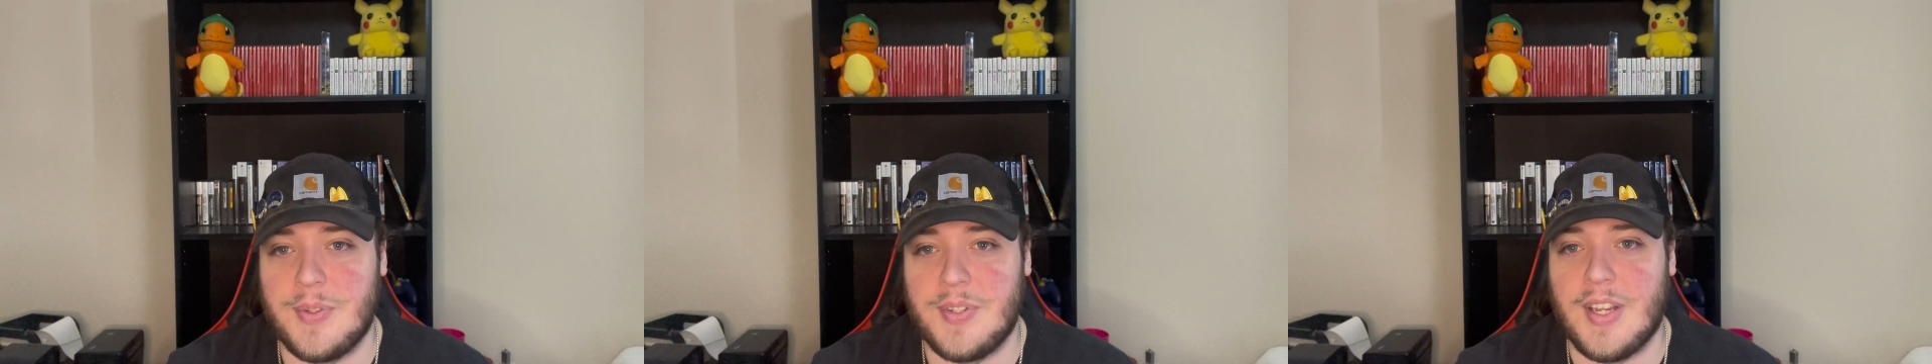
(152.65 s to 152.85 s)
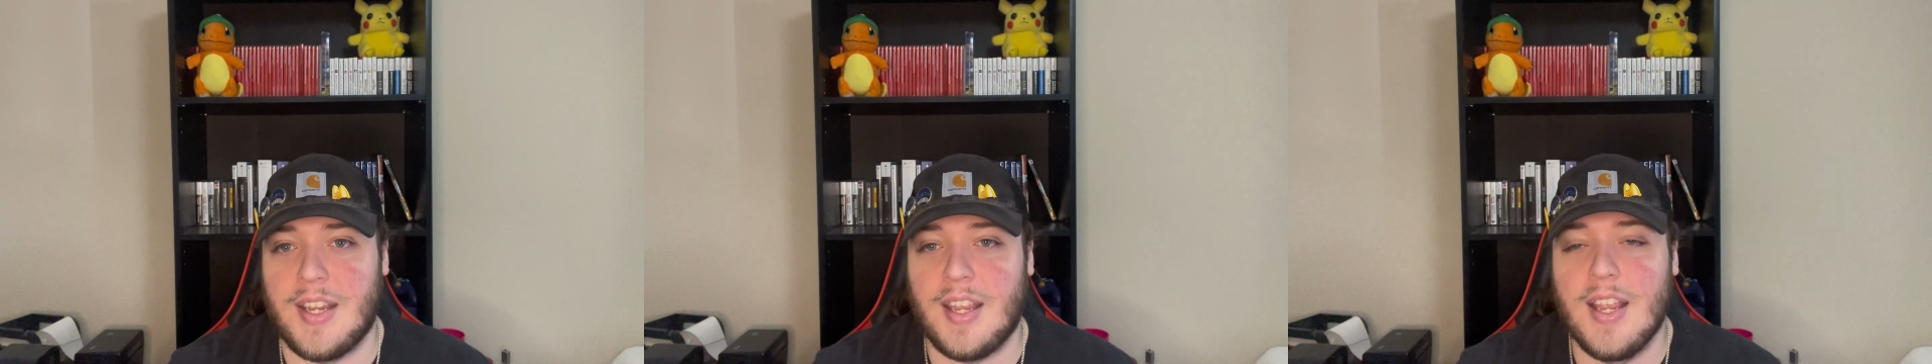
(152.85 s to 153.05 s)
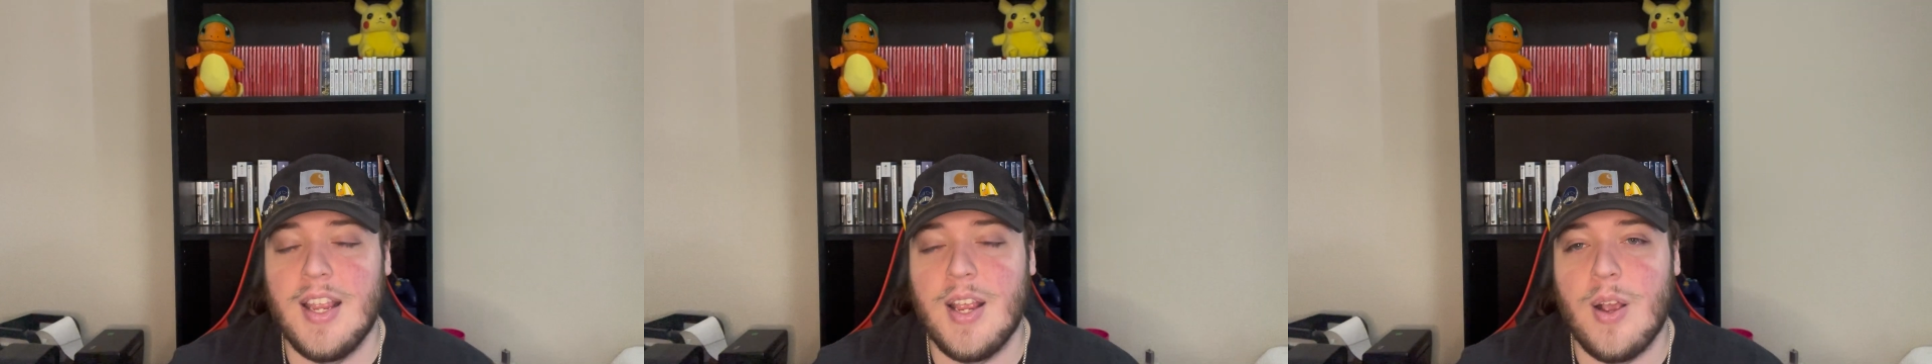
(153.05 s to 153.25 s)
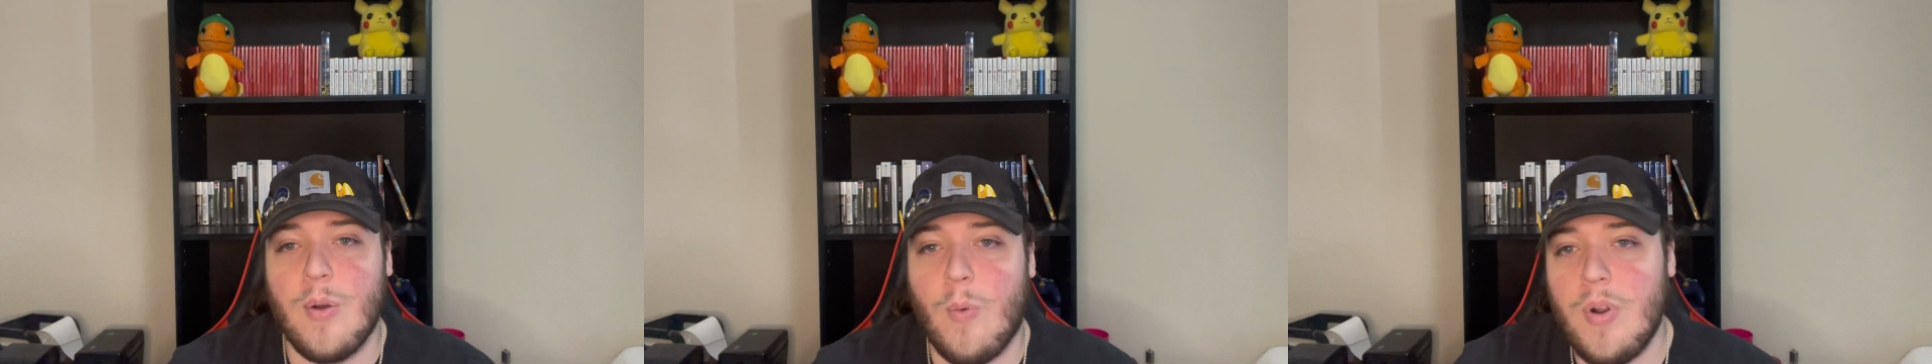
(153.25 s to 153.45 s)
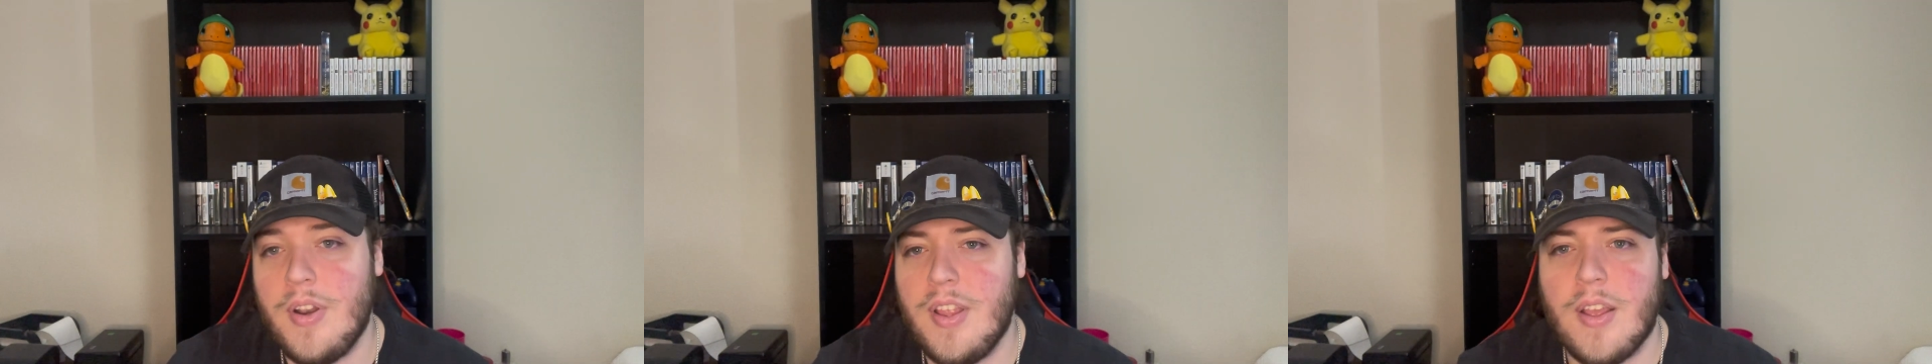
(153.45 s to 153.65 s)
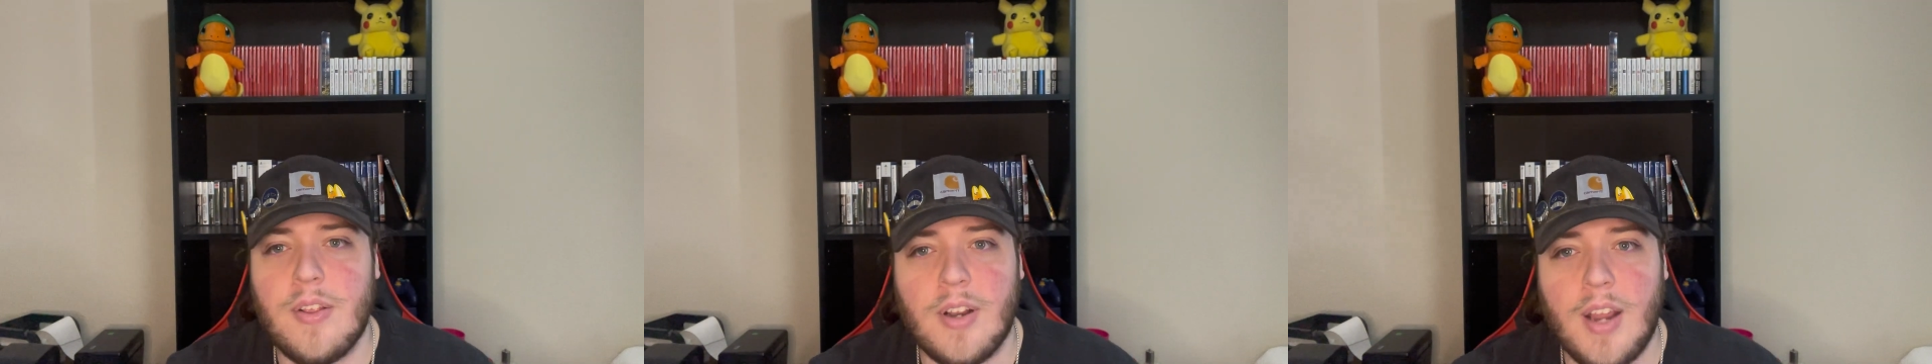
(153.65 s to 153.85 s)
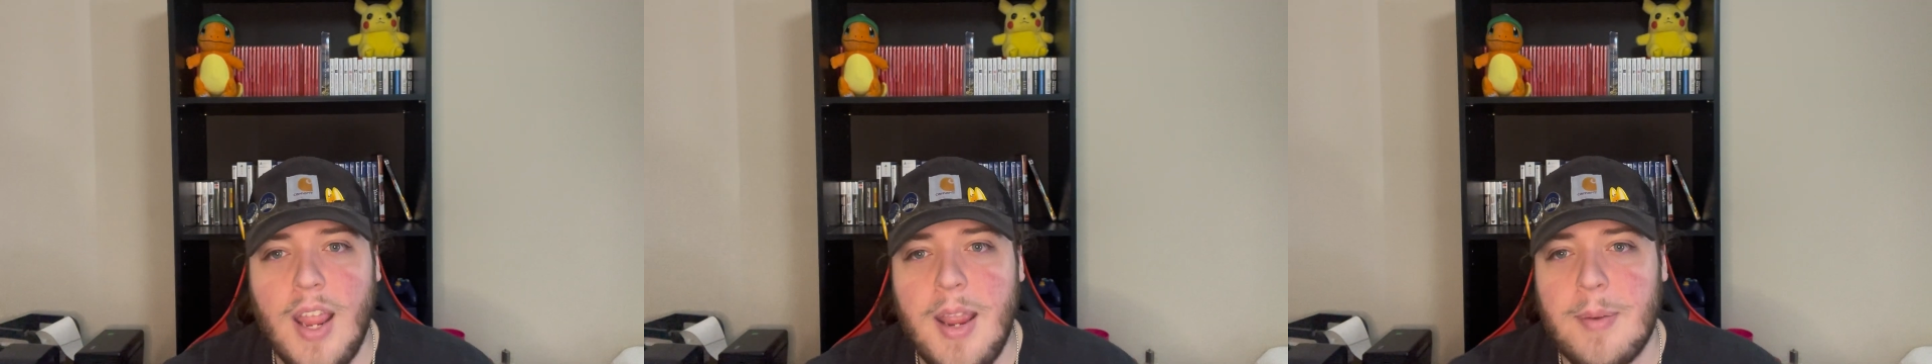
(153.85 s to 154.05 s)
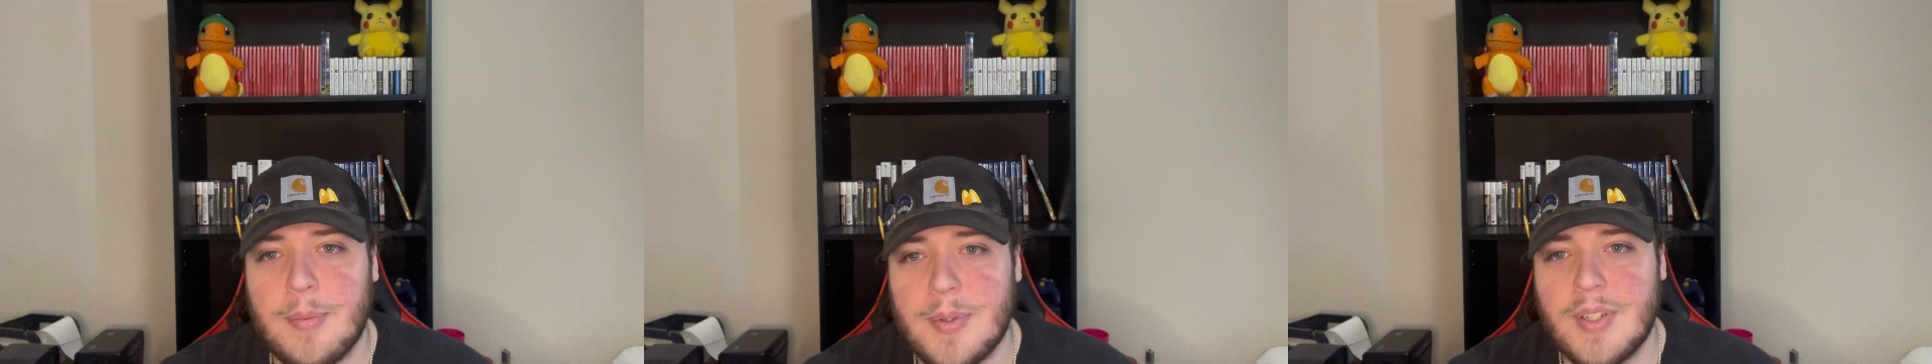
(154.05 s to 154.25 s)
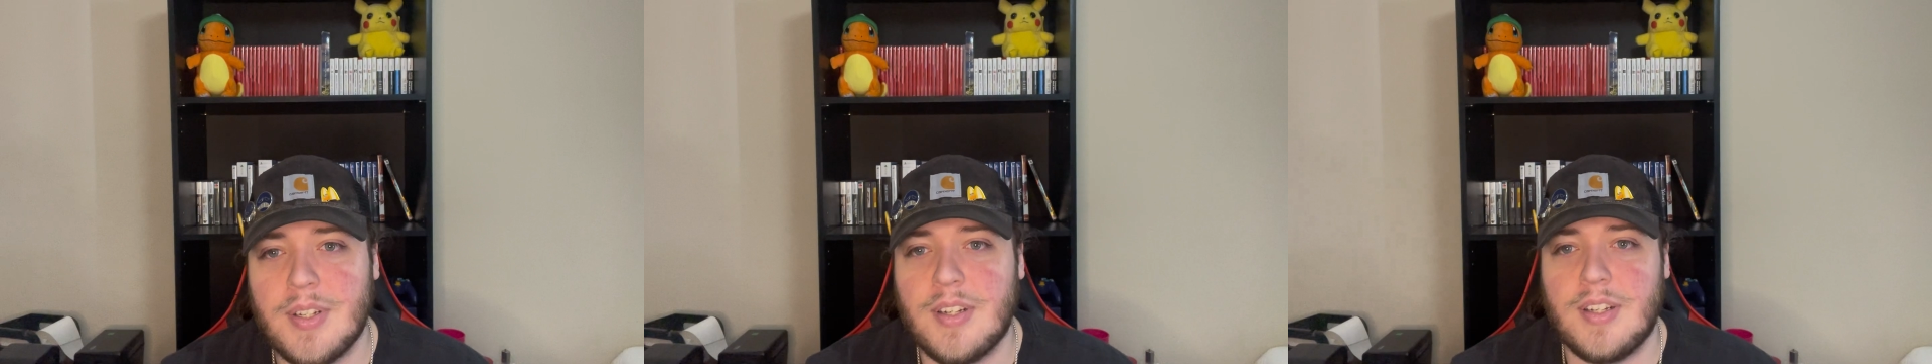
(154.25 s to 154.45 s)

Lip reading: like, what are the other games?